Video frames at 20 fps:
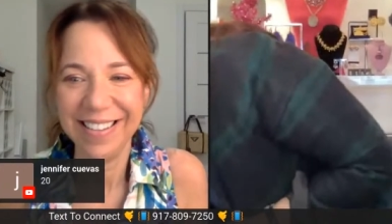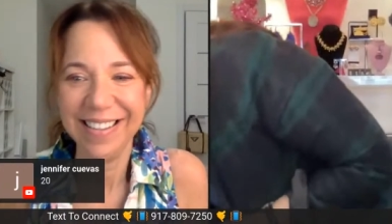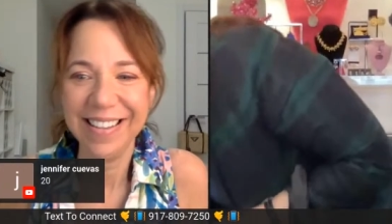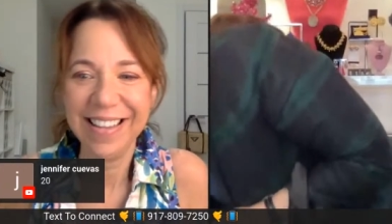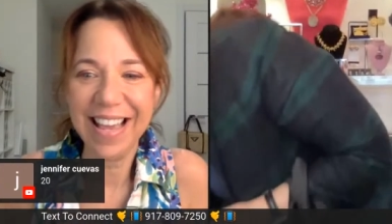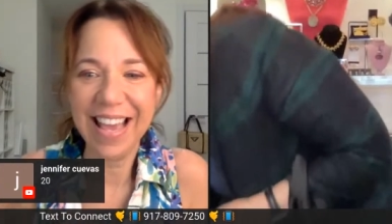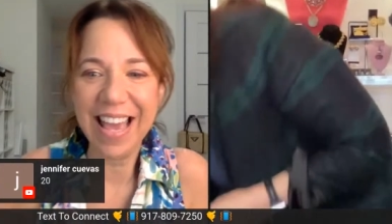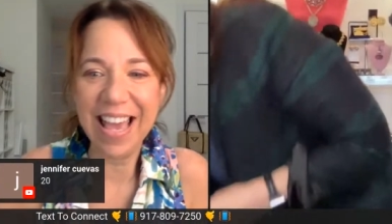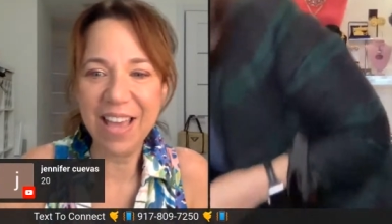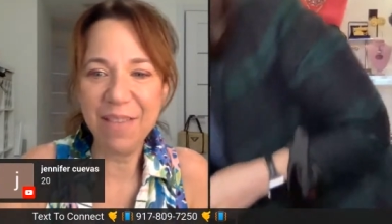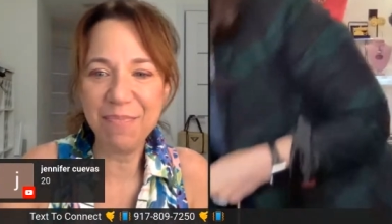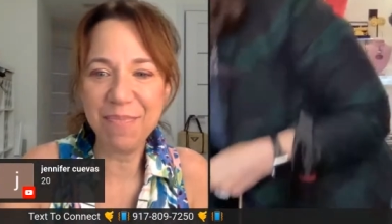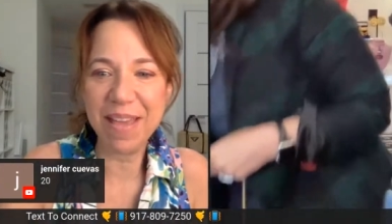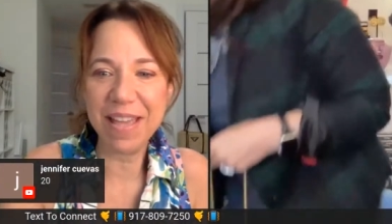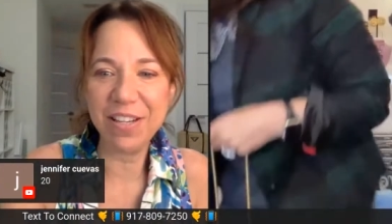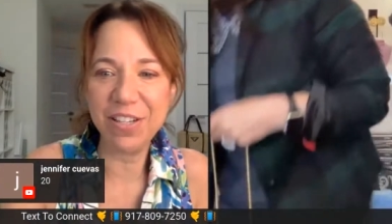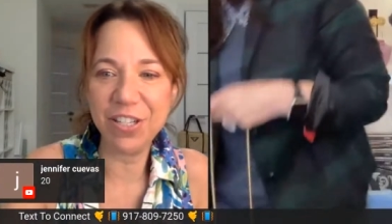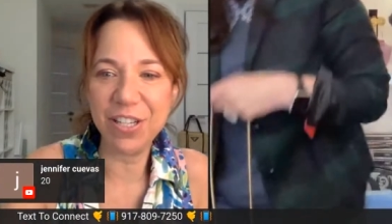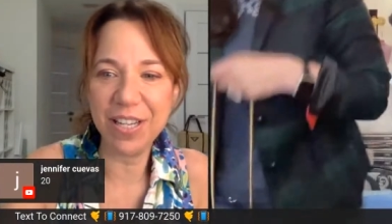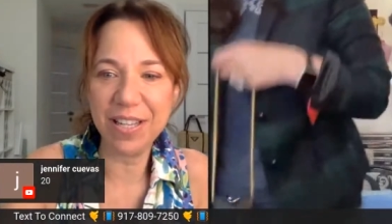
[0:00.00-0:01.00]
Even though I
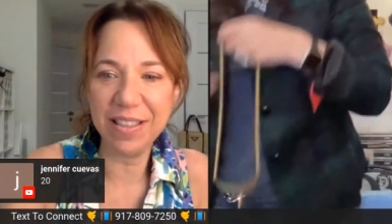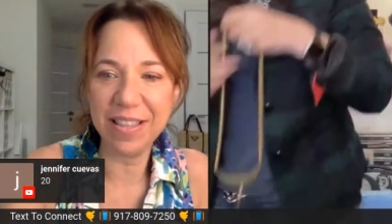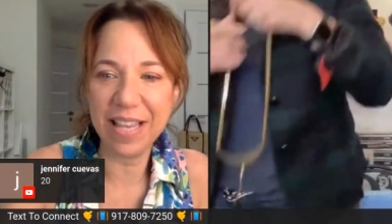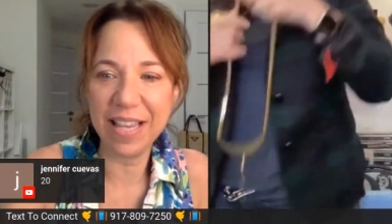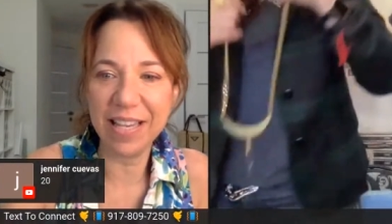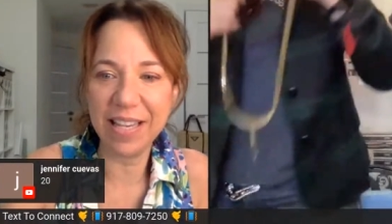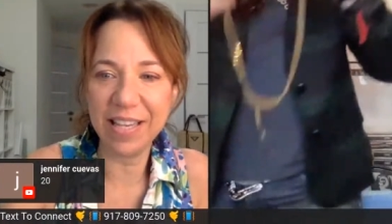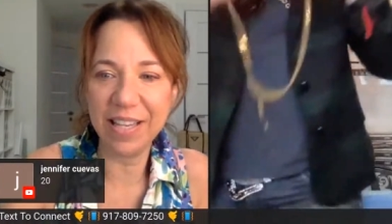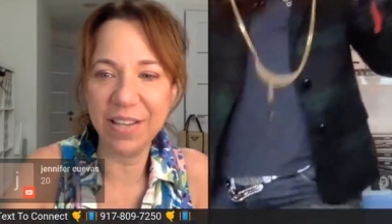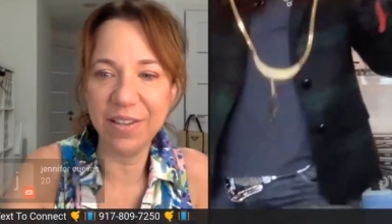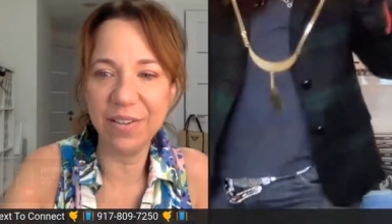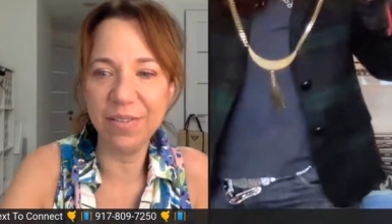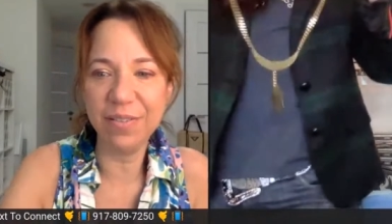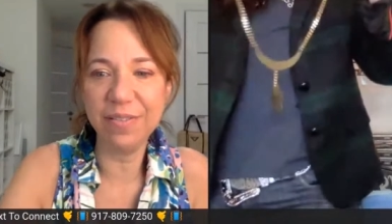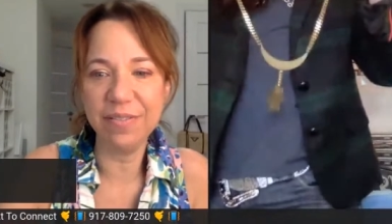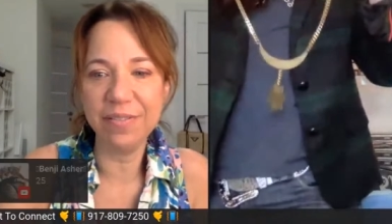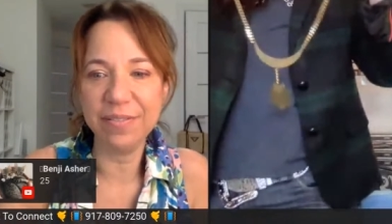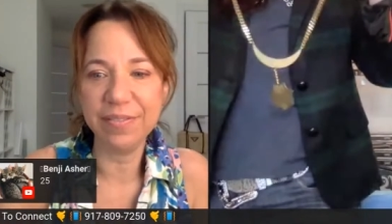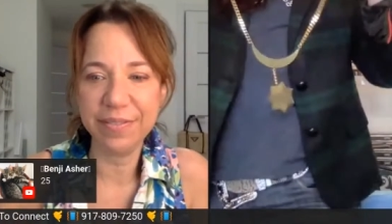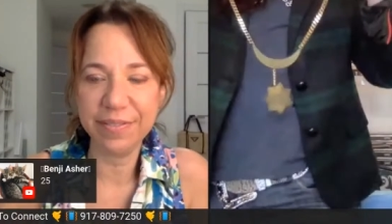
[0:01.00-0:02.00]
look very preppy
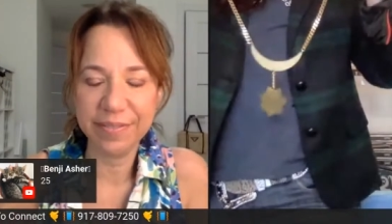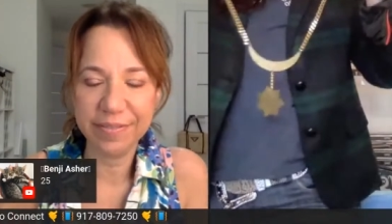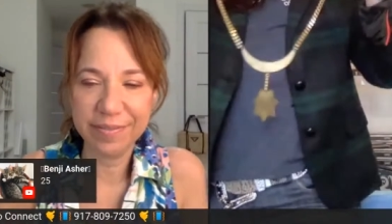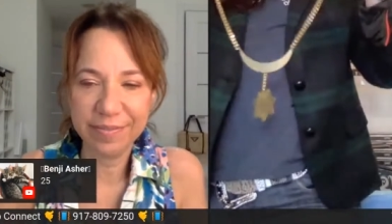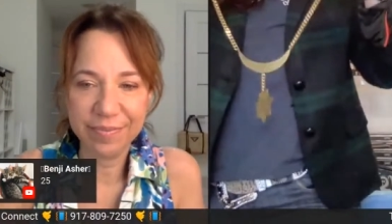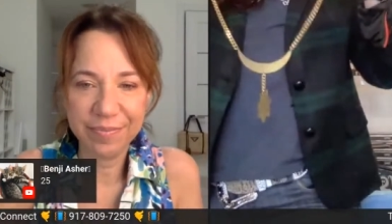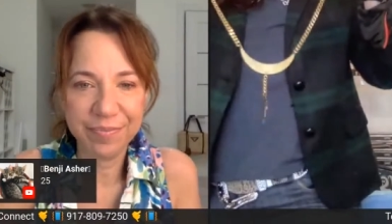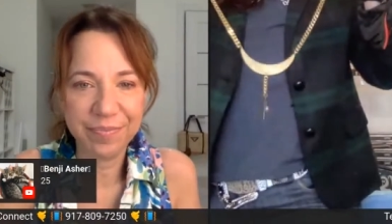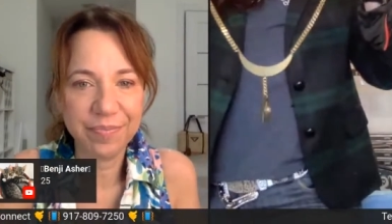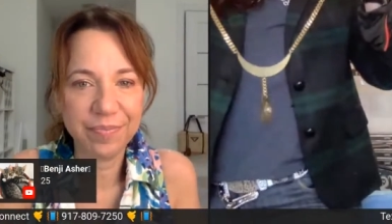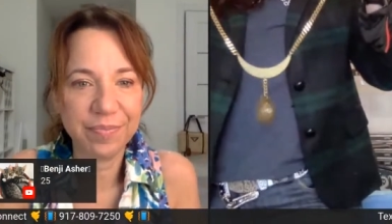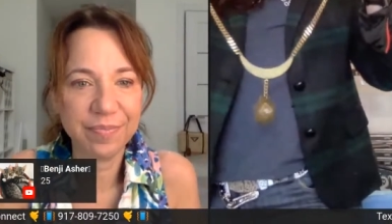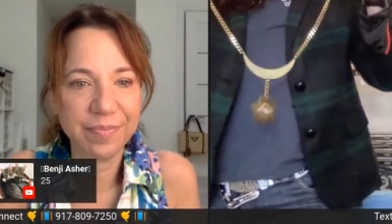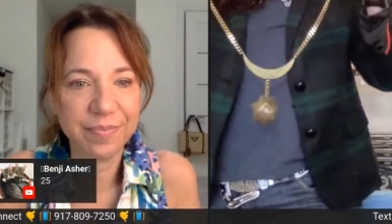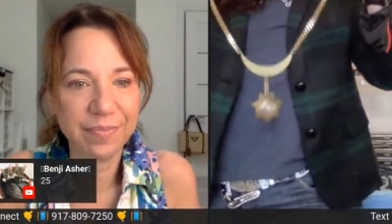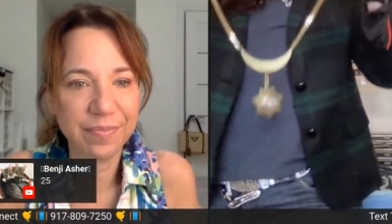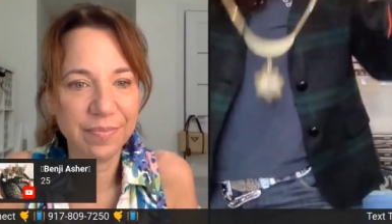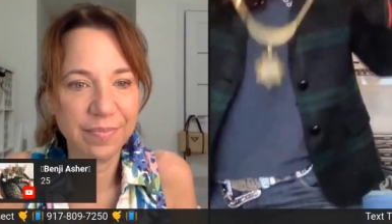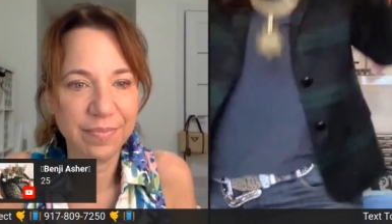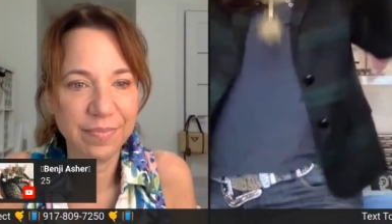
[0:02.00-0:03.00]
today, I'm going to
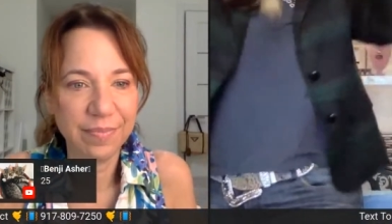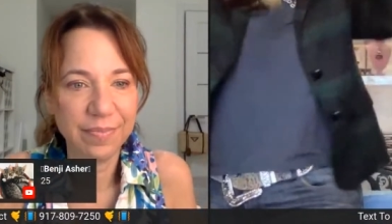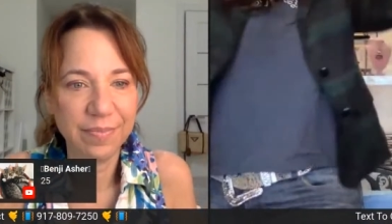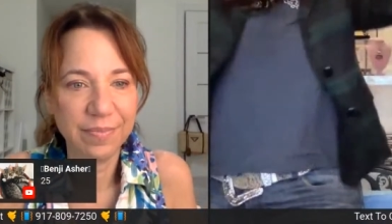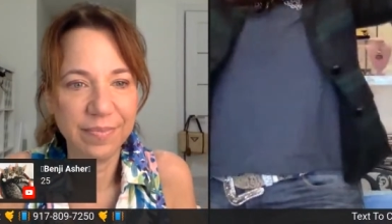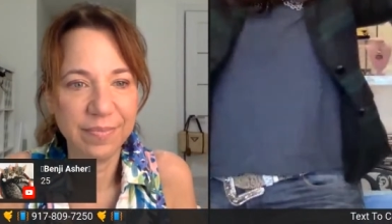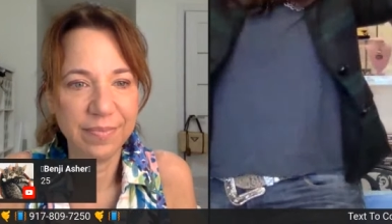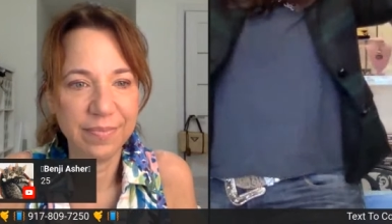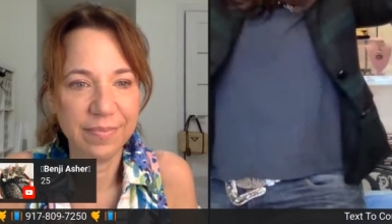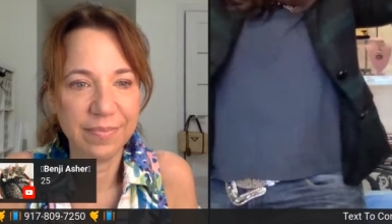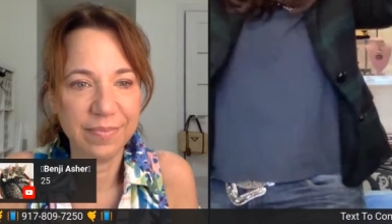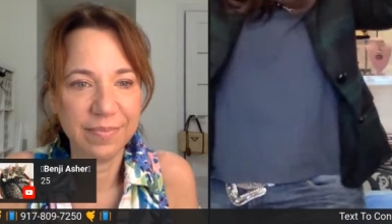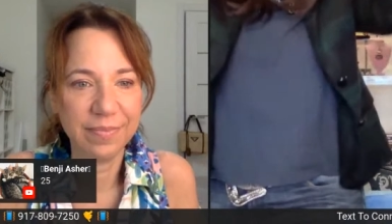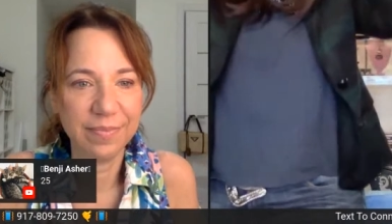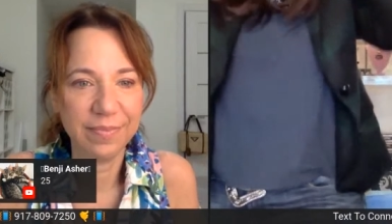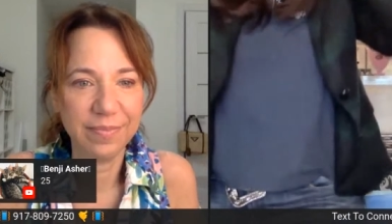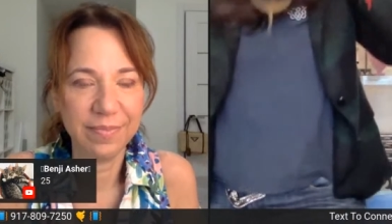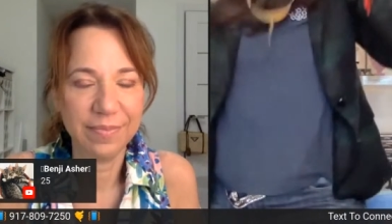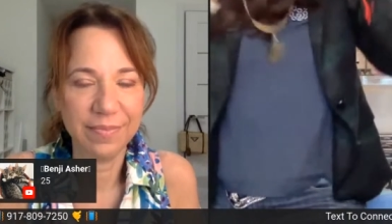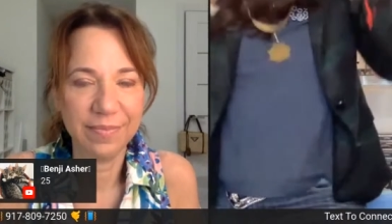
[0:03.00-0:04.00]
slip it over my head.